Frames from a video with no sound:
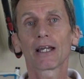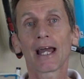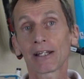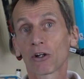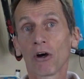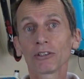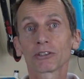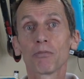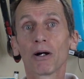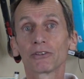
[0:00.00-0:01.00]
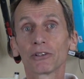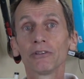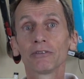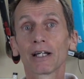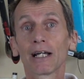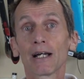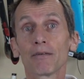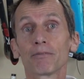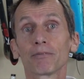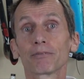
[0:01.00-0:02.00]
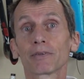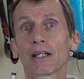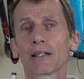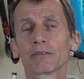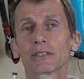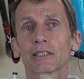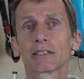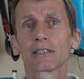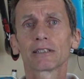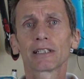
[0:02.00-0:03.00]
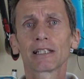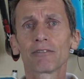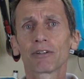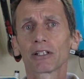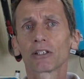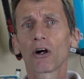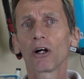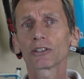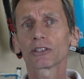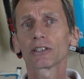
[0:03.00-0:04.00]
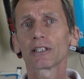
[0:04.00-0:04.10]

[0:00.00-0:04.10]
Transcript: at a cost, mind you. That was a significant cost.